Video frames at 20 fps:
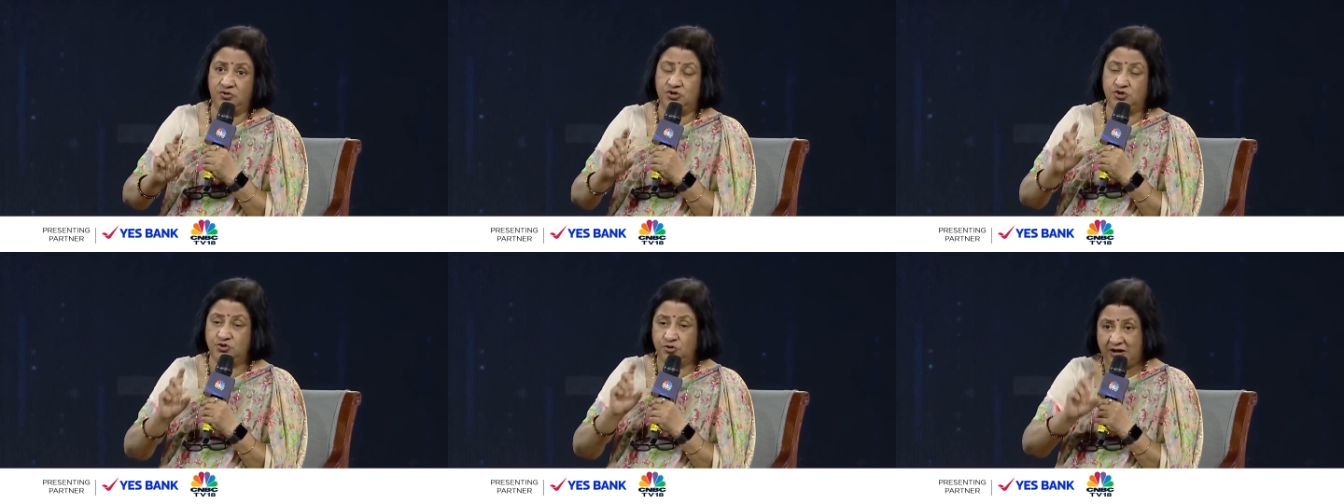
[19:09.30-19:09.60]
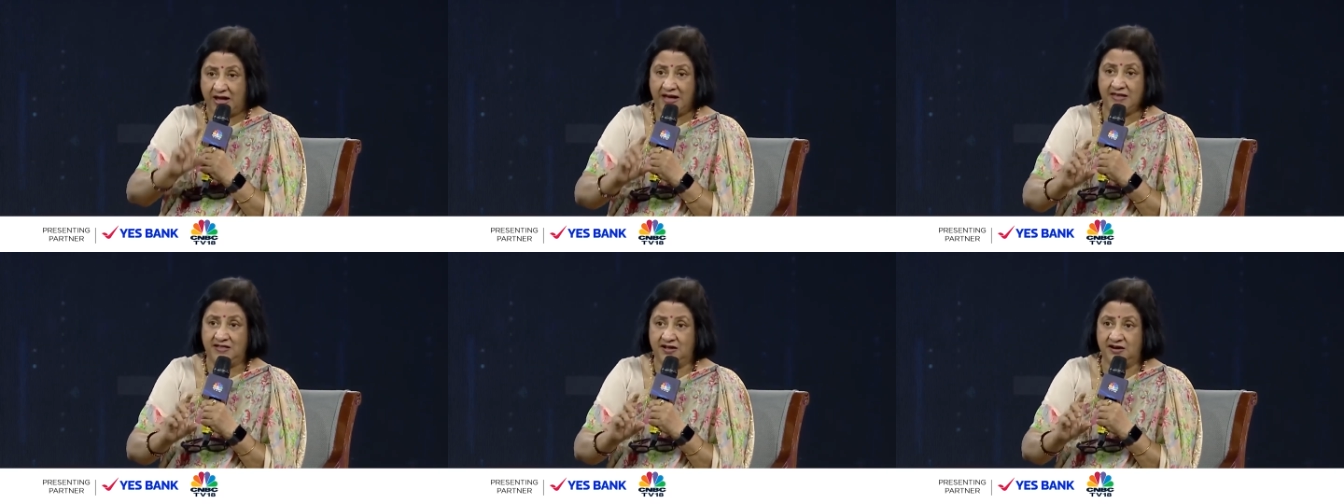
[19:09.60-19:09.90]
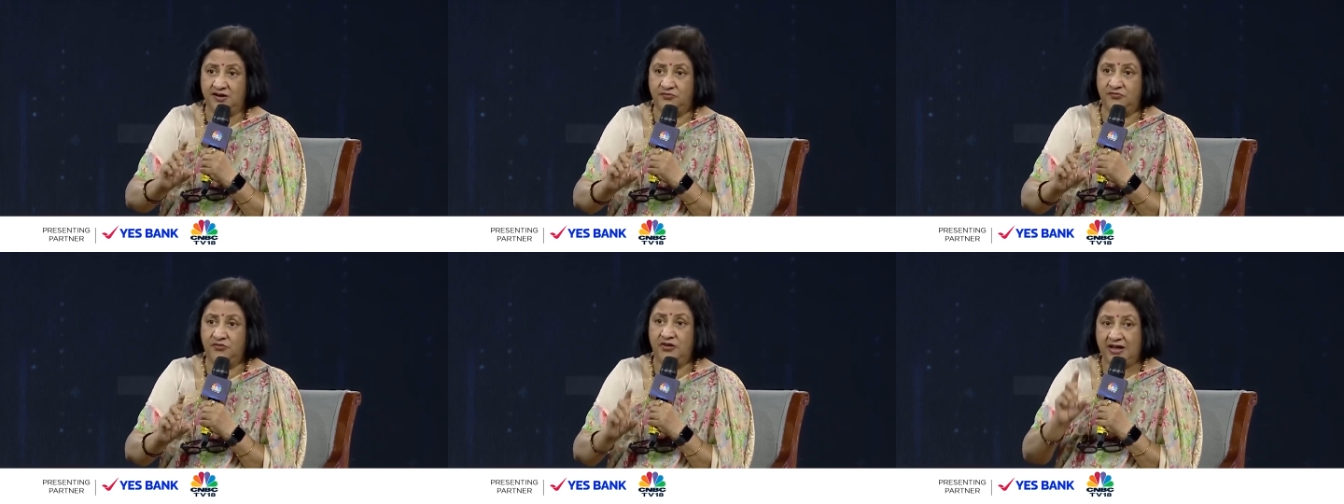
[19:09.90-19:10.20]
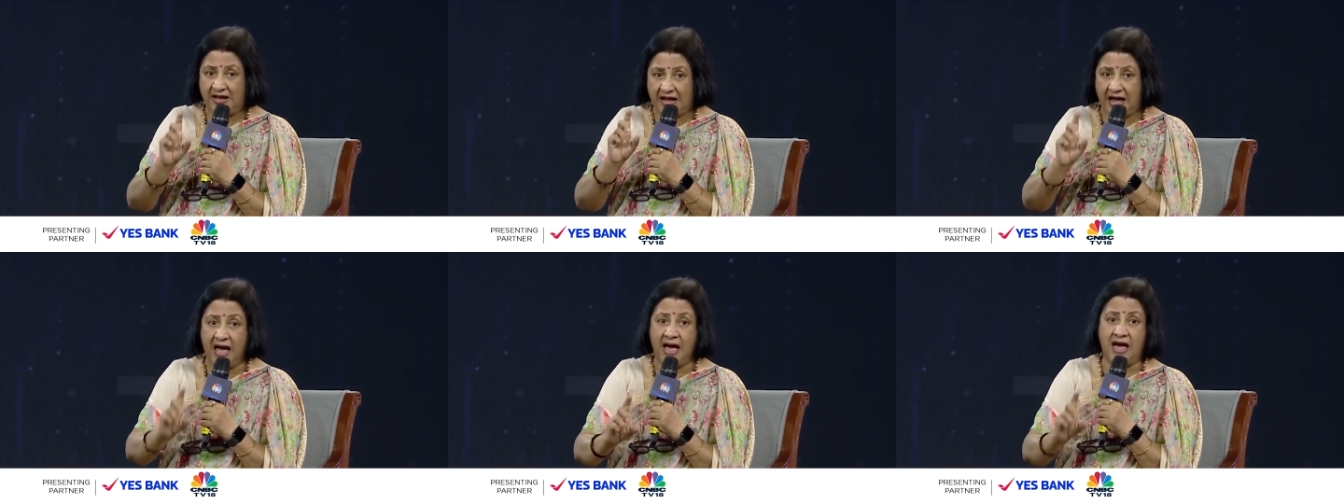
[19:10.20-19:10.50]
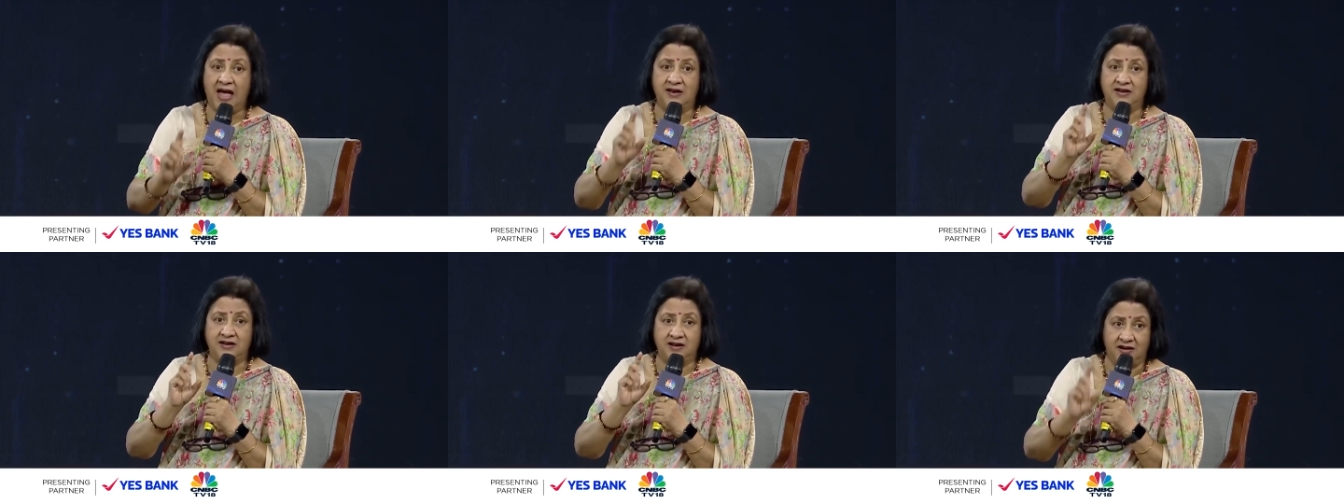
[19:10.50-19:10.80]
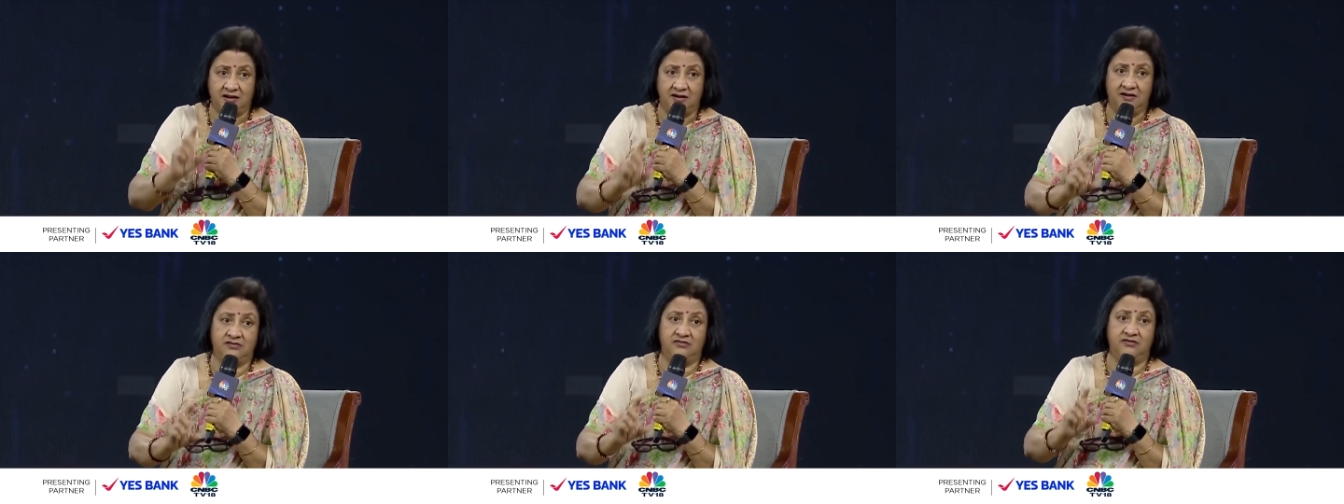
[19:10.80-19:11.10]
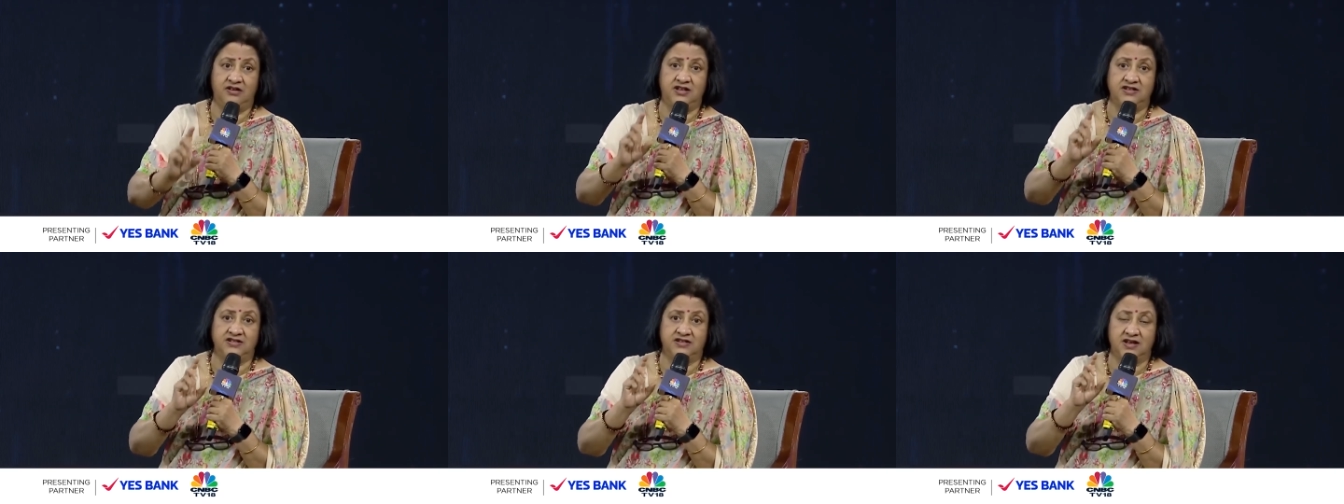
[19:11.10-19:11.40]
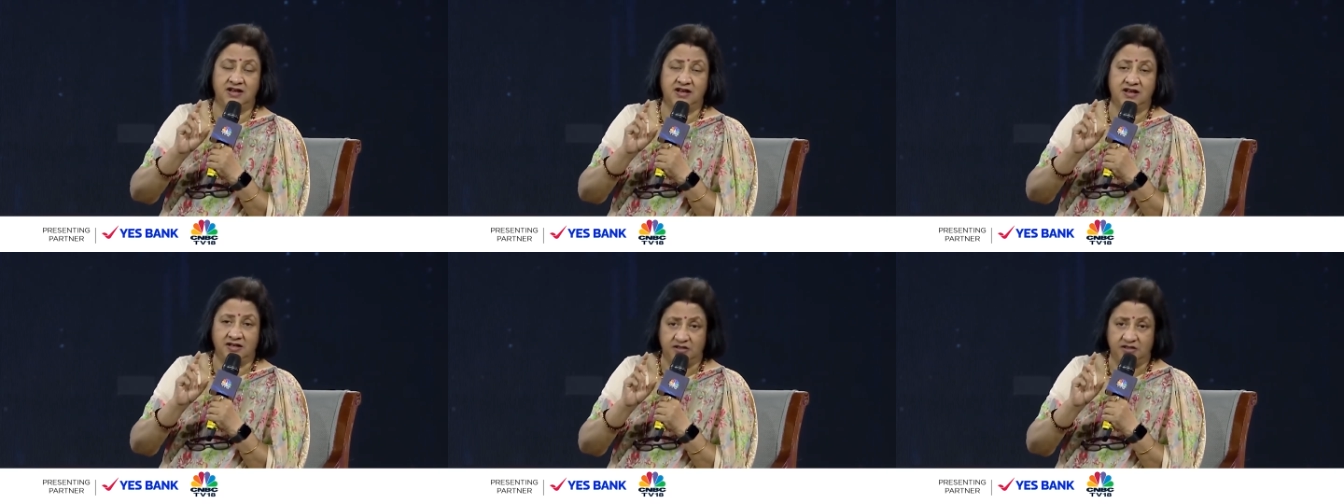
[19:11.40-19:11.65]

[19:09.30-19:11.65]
together we can increase